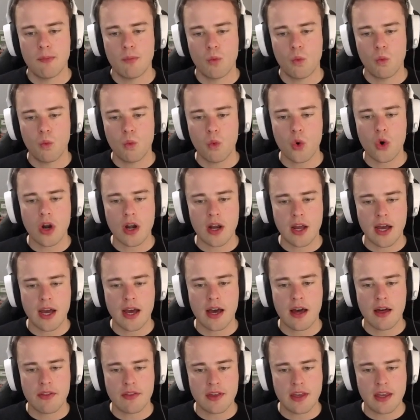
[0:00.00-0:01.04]
What
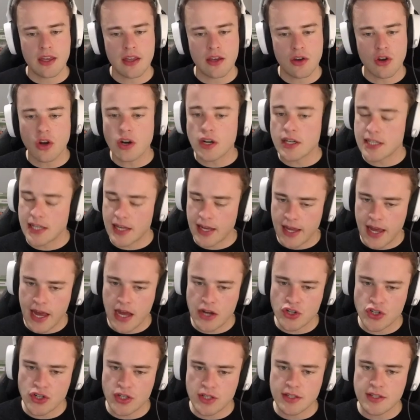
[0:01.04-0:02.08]
are the non-attack
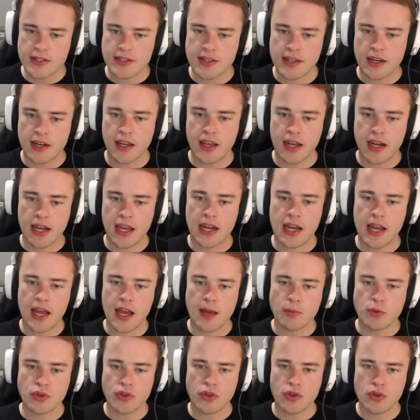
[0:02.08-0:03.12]
actions that are going to
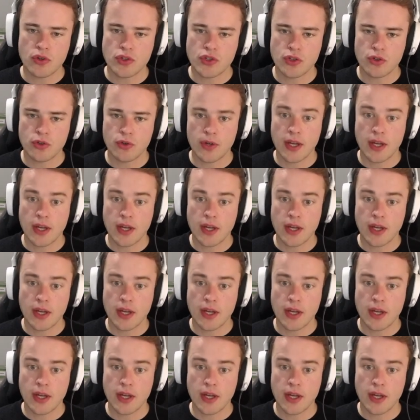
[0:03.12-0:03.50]
enable you to